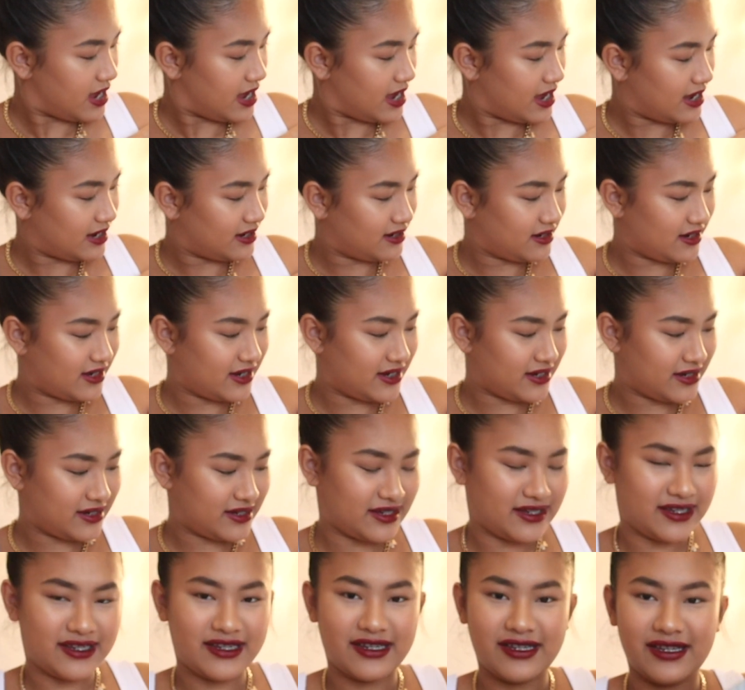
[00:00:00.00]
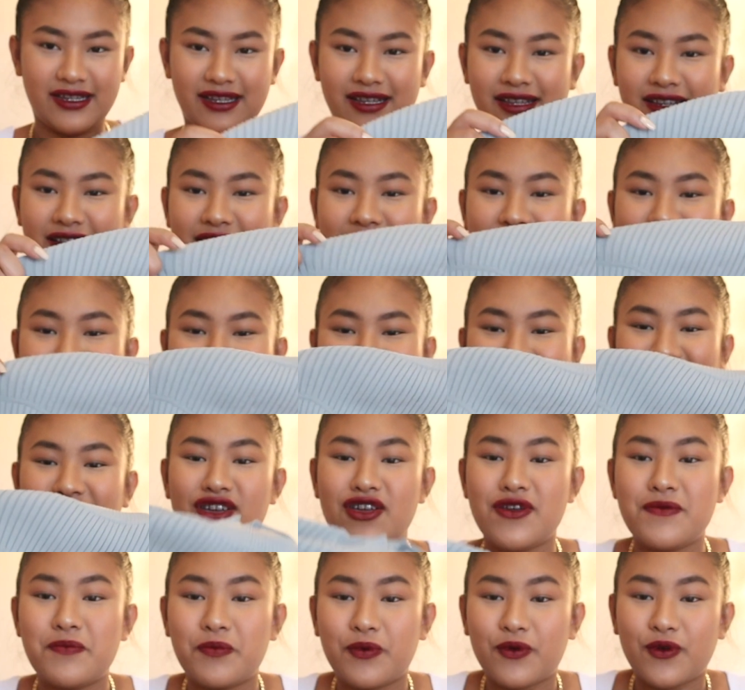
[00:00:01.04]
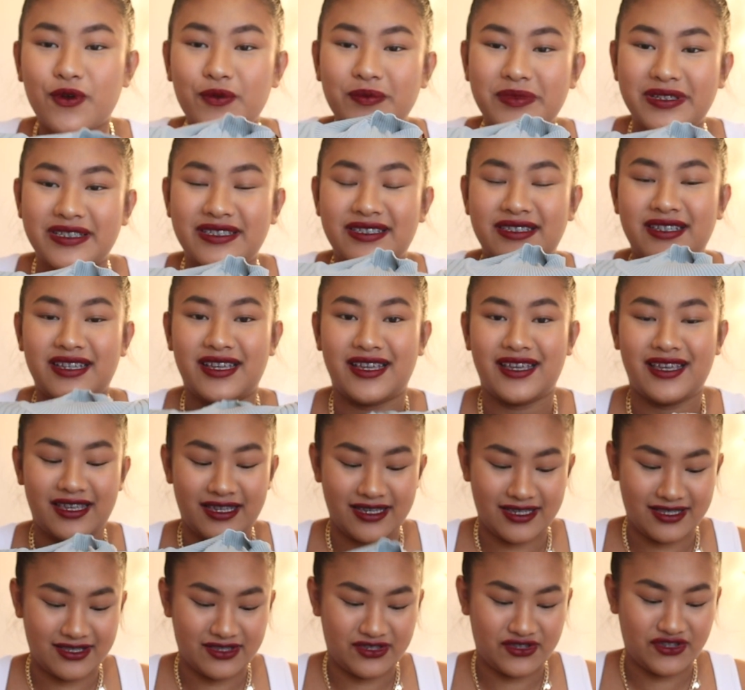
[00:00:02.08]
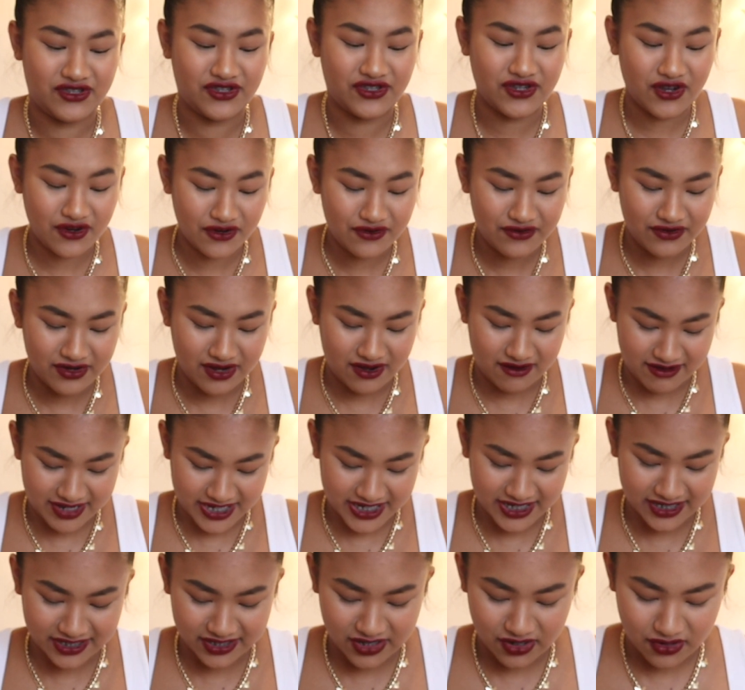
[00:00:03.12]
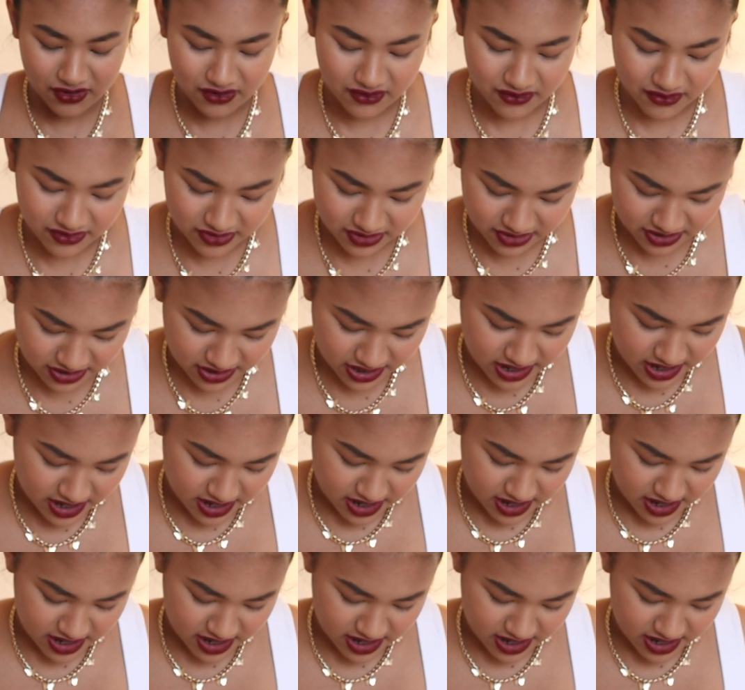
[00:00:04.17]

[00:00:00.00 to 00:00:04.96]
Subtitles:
and like it looks so promising and so nice on